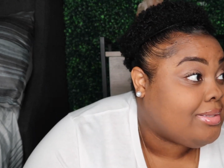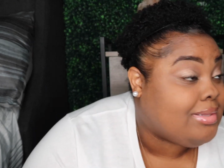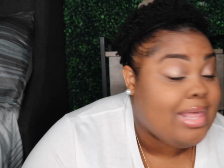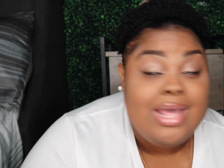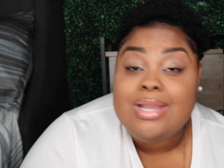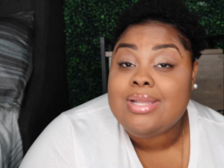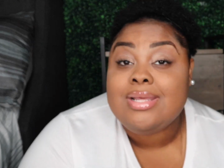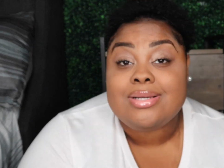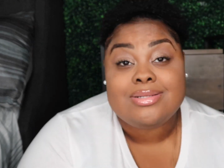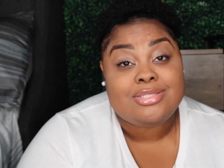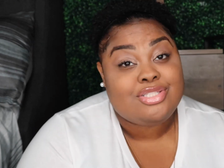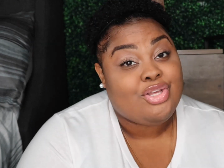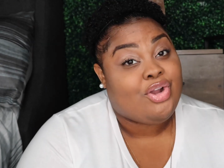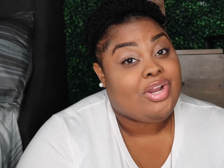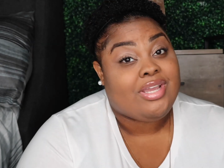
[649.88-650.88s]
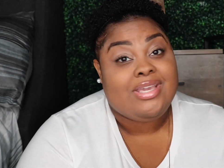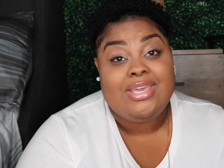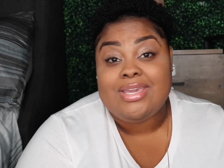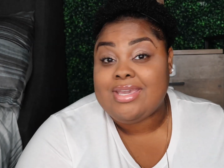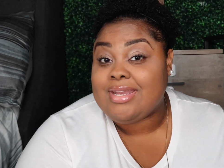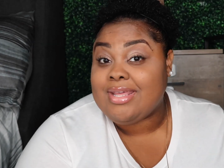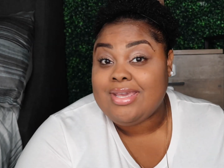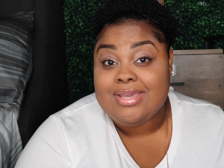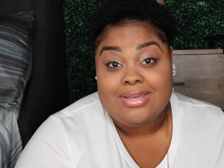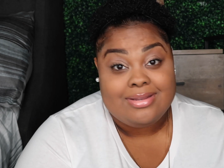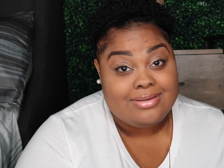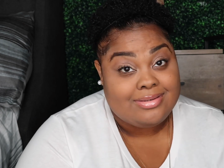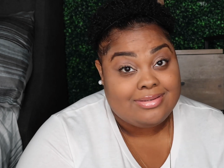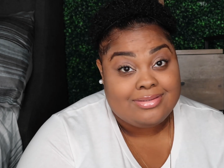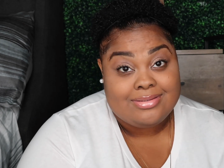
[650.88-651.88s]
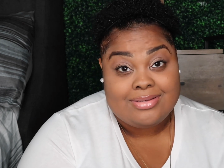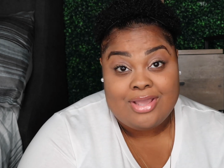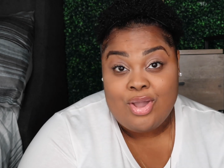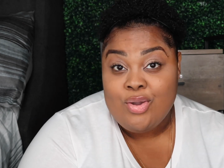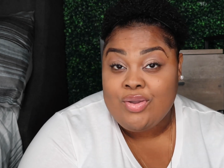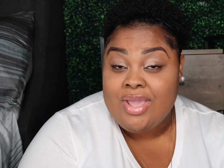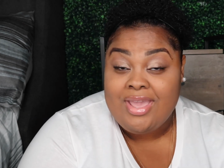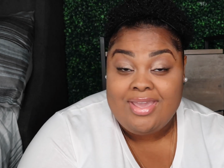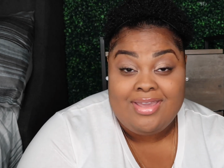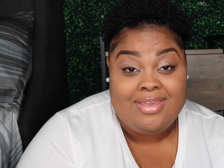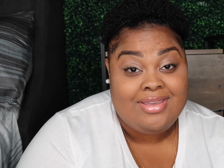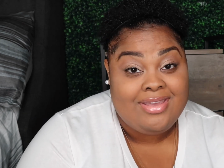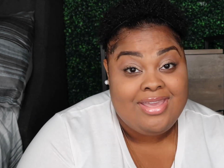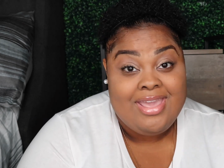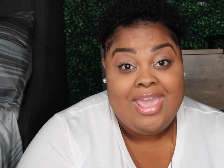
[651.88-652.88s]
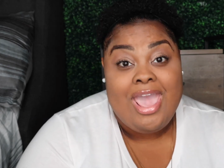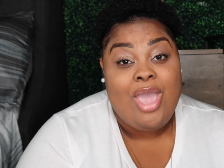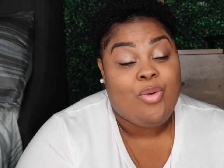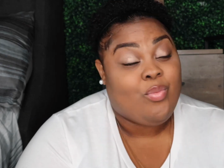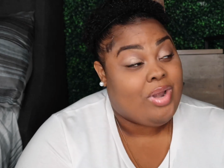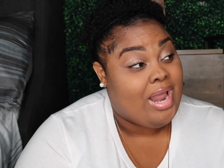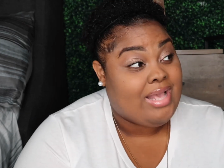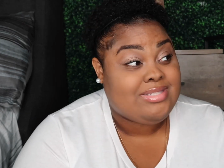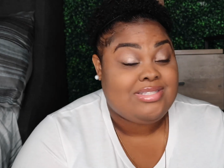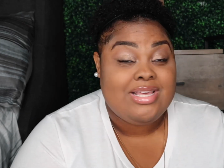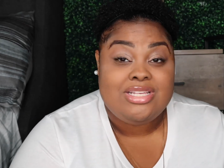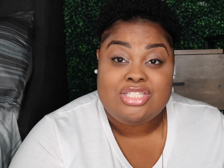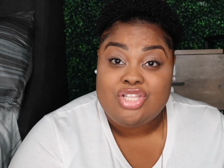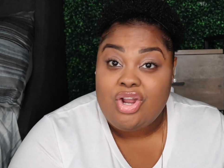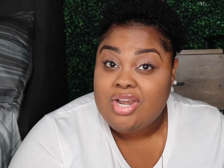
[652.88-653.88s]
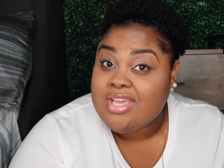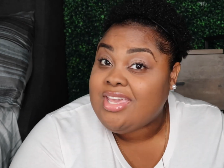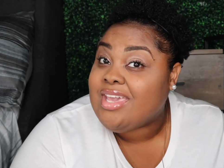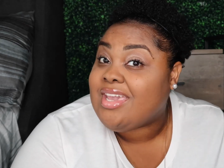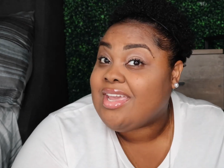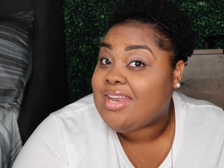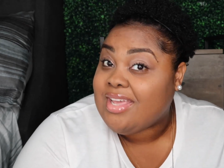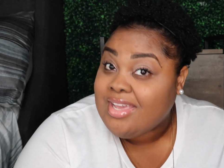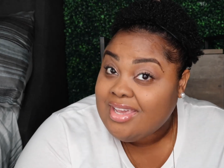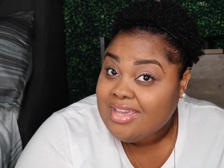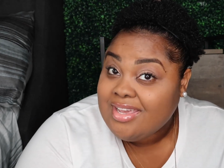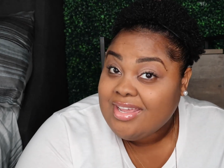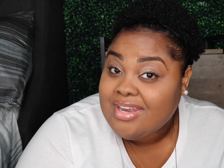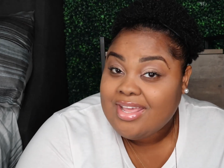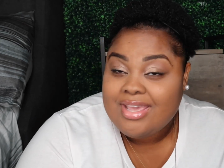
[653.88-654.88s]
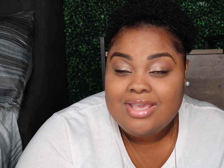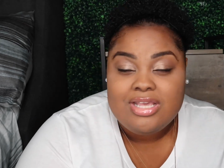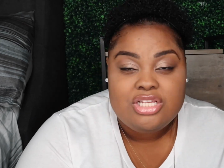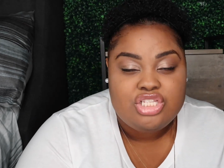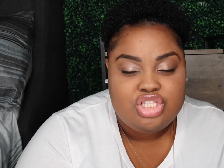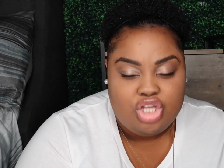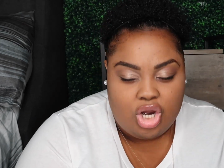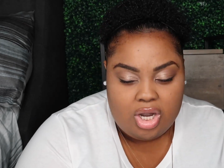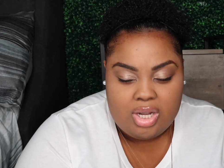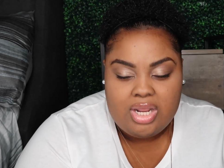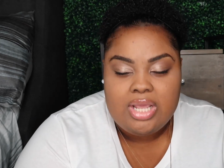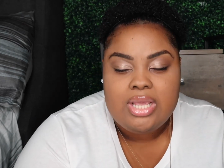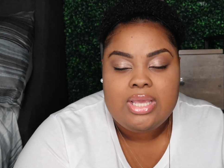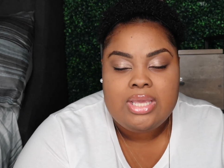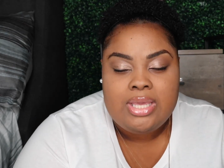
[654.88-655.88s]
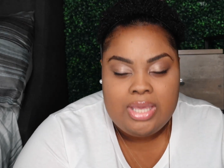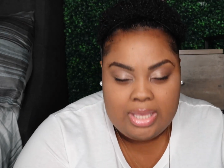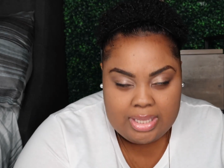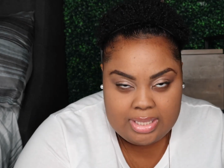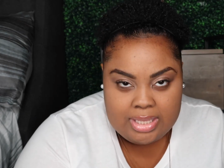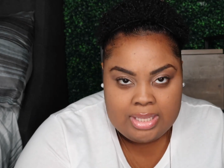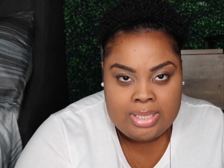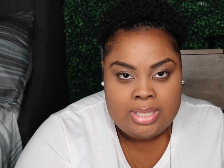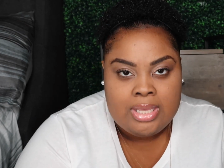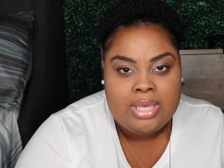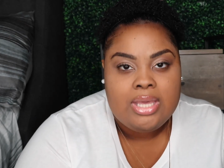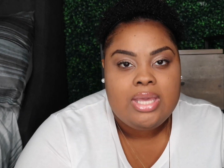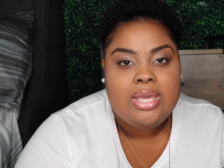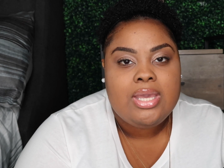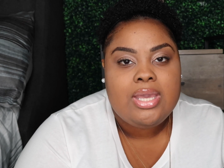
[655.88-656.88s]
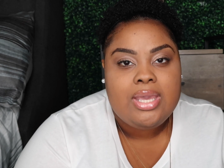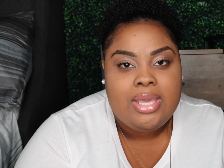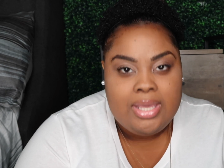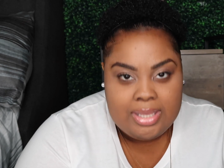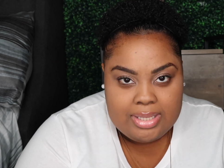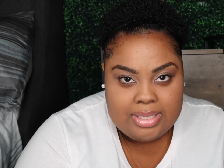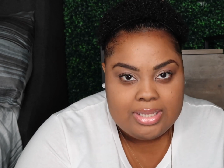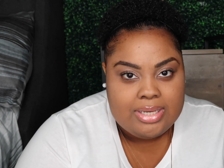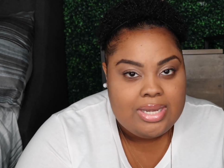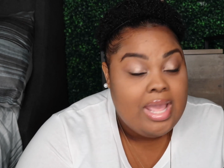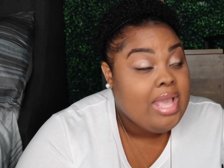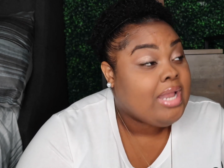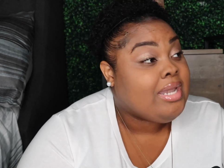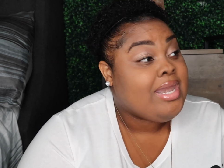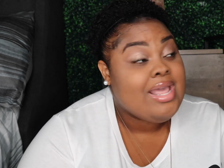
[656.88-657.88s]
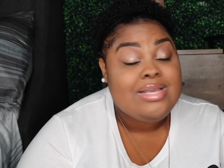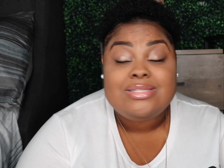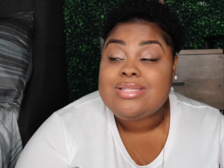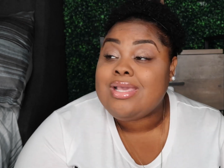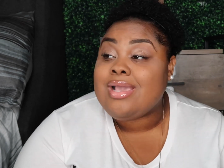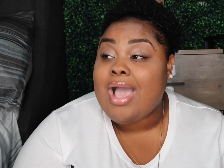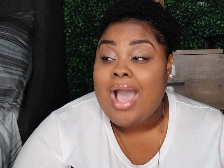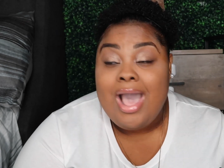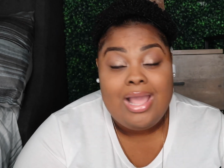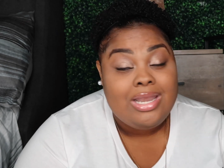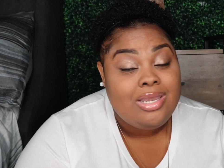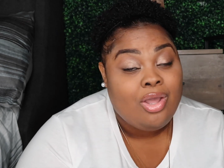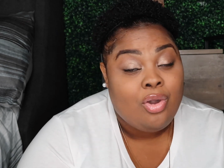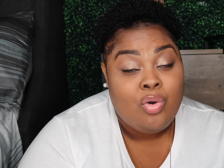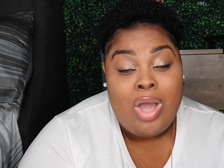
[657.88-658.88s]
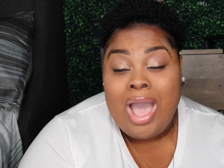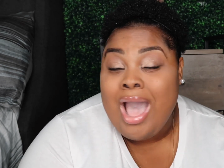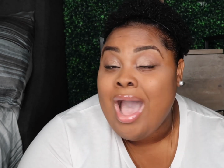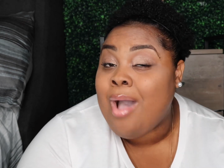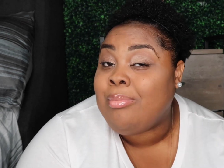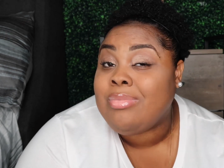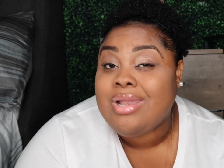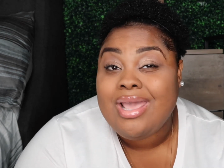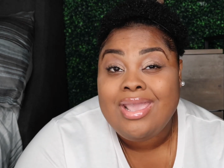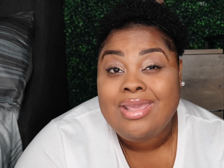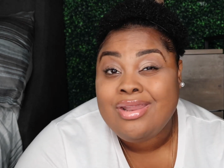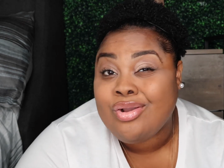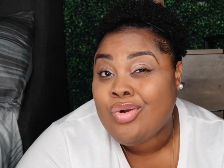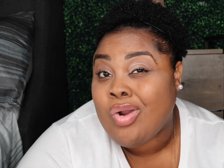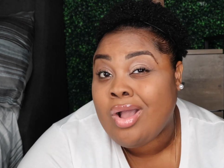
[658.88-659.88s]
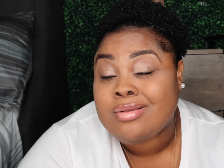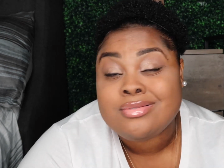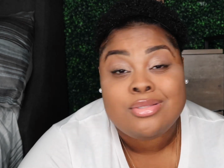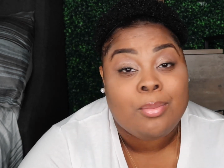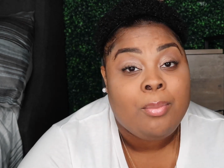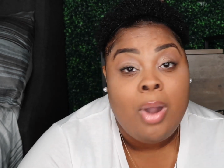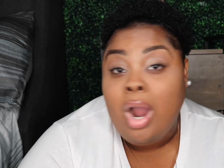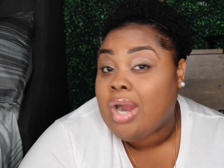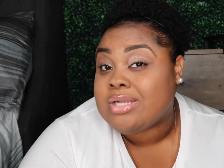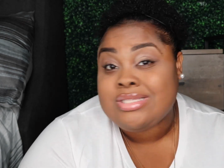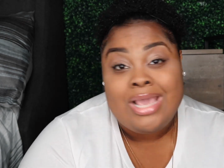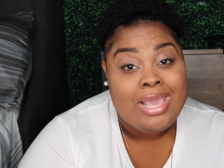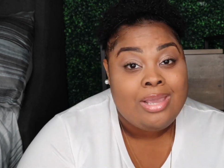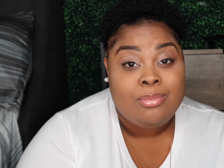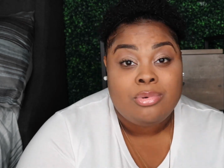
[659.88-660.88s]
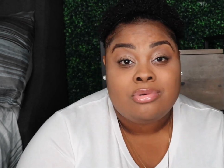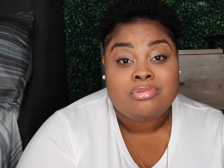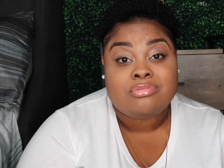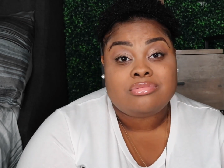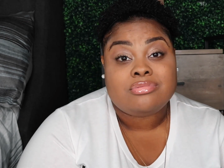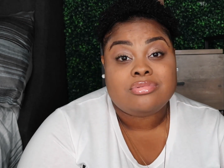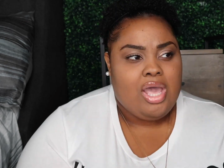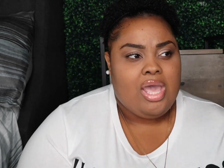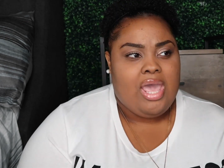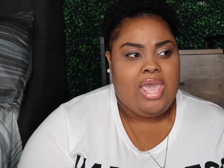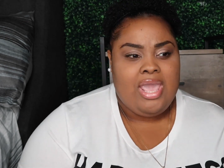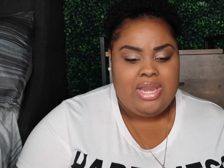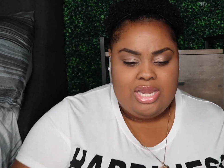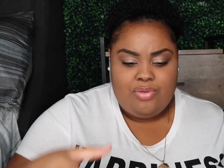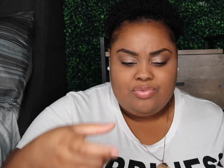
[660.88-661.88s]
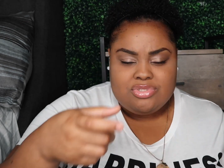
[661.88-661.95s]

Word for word: that liquor started kicking in, okay? And when I say started kicking in, it started kicking in. Next thing I know, I'm laid across the bar table. And it